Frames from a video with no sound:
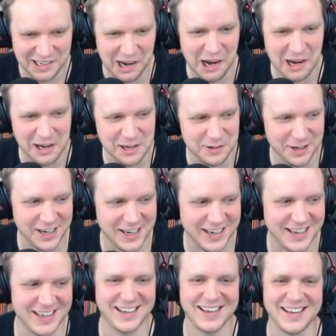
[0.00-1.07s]
I
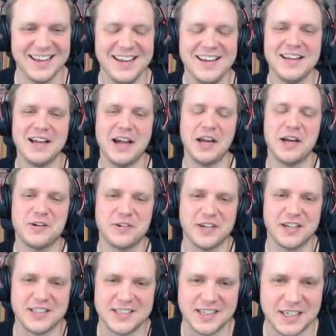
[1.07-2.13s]
agree. I
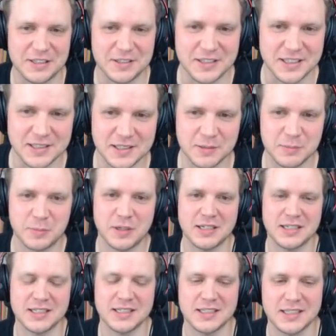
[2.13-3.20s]
agree. I agree.
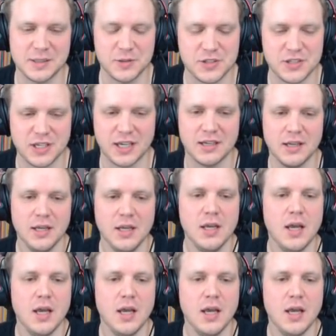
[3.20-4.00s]
Completely uh, insane.